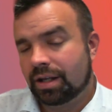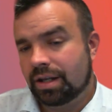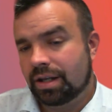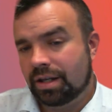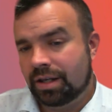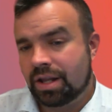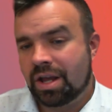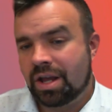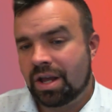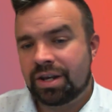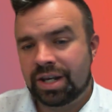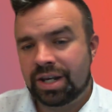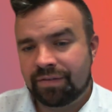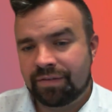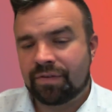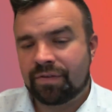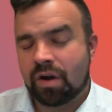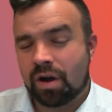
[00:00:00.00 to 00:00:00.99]
learning
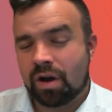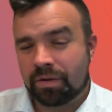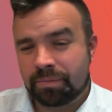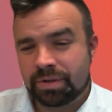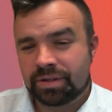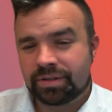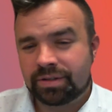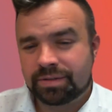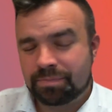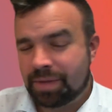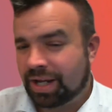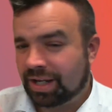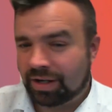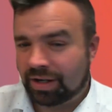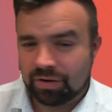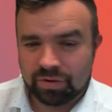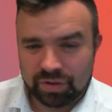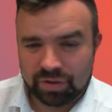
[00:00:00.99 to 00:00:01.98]
environment,
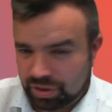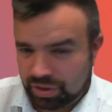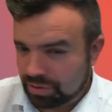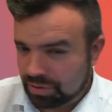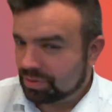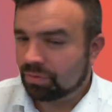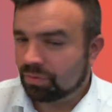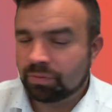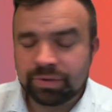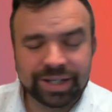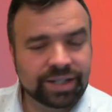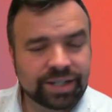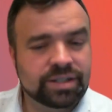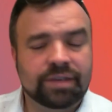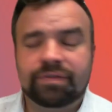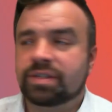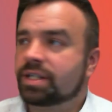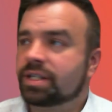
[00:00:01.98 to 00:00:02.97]
meaning using all
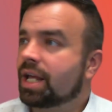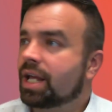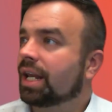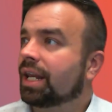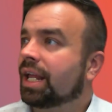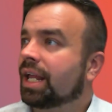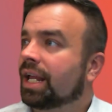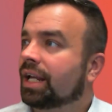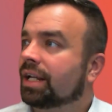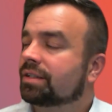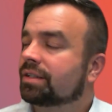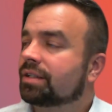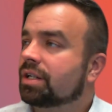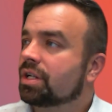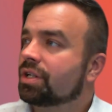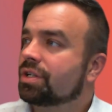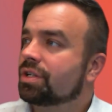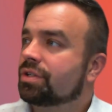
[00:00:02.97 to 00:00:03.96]
these different
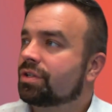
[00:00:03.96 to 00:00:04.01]
techniques